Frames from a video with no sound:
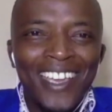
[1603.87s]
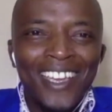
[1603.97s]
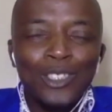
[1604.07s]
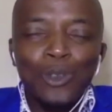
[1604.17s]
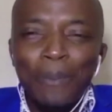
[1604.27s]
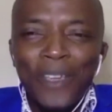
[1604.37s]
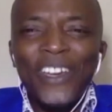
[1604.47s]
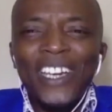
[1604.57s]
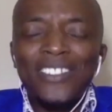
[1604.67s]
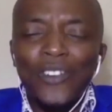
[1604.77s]
Okay? To be
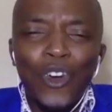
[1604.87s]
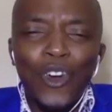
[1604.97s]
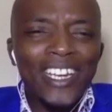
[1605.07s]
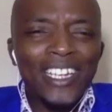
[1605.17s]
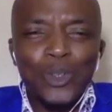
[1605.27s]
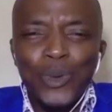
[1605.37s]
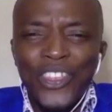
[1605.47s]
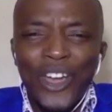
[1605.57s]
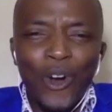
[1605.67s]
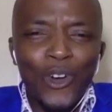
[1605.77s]
effective, connect
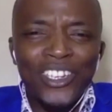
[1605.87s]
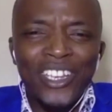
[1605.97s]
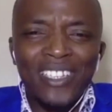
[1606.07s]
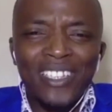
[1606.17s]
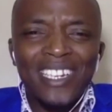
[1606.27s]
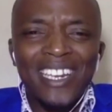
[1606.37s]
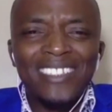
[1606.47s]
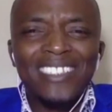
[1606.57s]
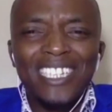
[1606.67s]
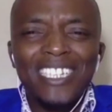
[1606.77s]
with the audience.
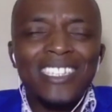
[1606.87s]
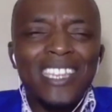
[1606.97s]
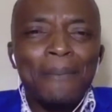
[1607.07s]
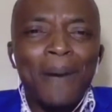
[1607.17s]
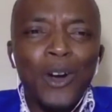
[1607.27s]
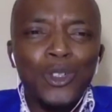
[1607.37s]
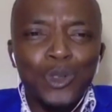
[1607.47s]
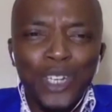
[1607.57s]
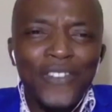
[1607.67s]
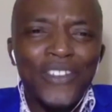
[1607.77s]
Let's teach them how
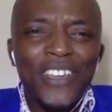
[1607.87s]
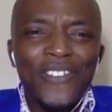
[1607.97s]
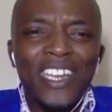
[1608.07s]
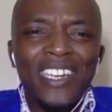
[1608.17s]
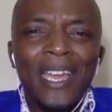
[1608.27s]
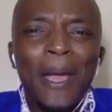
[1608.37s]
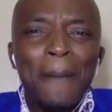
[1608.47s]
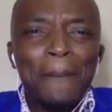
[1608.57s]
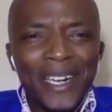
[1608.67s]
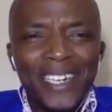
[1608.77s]
to live even
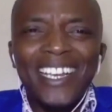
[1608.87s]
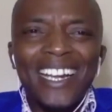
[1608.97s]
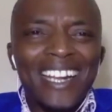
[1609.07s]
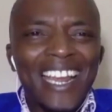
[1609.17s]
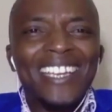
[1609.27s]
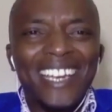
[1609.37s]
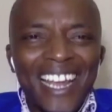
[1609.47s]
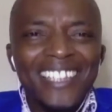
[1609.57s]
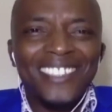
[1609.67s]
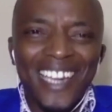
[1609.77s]
practically like
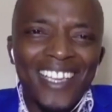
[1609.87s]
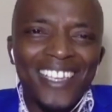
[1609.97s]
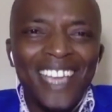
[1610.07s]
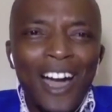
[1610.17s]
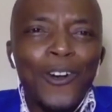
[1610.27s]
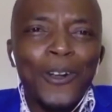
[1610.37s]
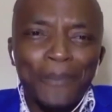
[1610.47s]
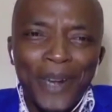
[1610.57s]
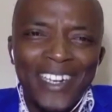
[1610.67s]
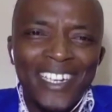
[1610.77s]
Christ-like here
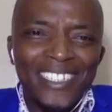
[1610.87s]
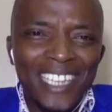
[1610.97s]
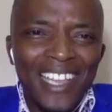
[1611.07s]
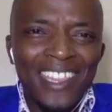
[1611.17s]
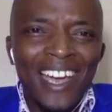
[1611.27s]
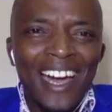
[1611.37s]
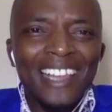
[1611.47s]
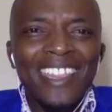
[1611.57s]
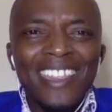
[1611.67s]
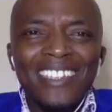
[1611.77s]
on planet Earth,
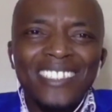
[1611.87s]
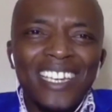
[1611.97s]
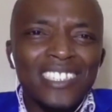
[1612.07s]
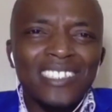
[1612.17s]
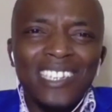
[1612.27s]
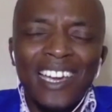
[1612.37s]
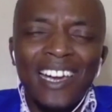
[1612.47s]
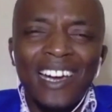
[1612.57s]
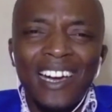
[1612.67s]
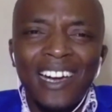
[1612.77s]
other than just
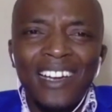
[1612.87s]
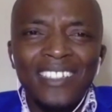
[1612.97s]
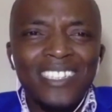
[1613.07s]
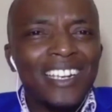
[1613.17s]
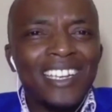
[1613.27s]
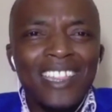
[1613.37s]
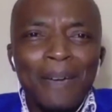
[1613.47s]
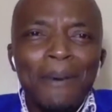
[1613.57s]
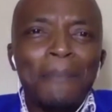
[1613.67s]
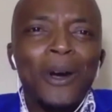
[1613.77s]
telling
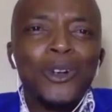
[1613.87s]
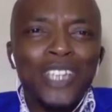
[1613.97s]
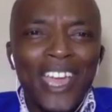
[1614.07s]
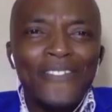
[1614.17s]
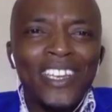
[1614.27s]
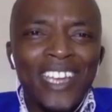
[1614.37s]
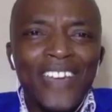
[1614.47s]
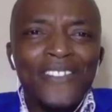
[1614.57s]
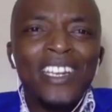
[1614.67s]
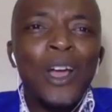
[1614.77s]
them about heaven.
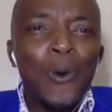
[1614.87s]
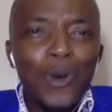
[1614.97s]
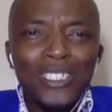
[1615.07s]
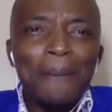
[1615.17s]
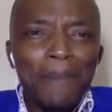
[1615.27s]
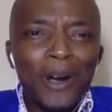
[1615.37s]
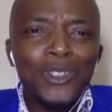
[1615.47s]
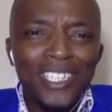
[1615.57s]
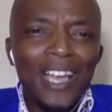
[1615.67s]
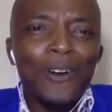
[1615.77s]
What
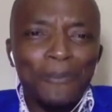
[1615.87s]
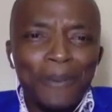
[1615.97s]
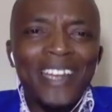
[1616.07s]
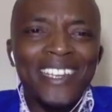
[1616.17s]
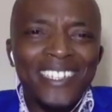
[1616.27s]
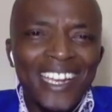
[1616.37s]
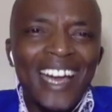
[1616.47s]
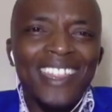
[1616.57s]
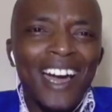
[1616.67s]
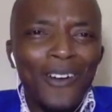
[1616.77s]
about here on planet
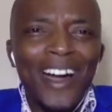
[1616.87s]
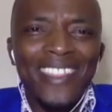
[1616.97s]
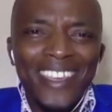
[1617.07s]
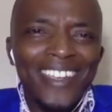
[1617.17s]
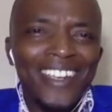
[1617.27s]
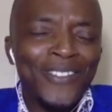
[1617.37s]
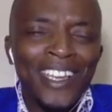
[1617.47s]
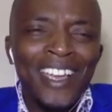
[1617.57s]
Earth? How are they living?